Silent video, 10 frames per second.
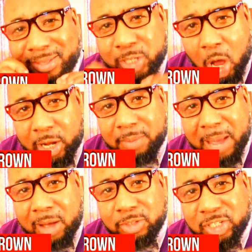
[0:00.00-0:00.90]
talking
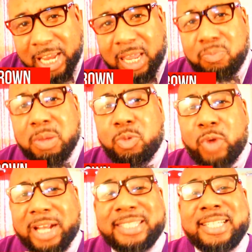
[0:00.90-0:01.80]
about checking people's
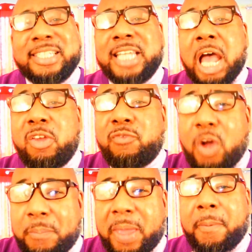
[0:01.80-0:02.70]
record, this is how you
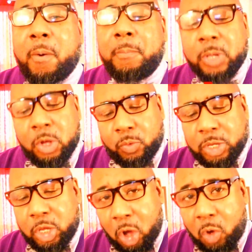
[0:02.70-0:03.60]
vote, people.
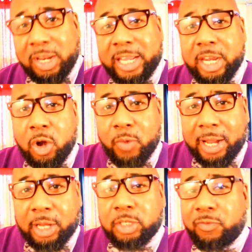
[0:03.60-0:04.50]
When you go look at her
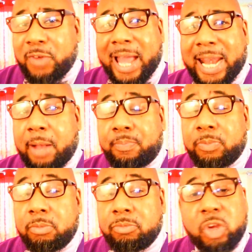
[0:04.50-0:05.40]
record, you find out
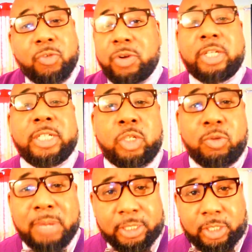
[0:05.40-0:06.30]
she really didn't do
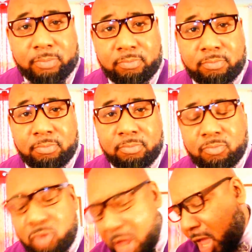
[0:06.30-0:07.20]
much.
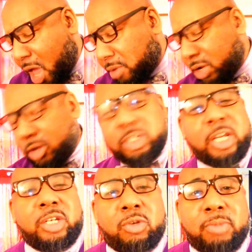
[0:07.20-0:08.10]
No, she
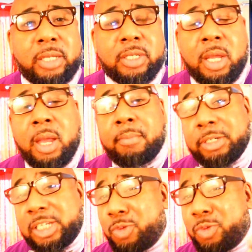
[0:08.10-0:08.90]
didn't do much. But she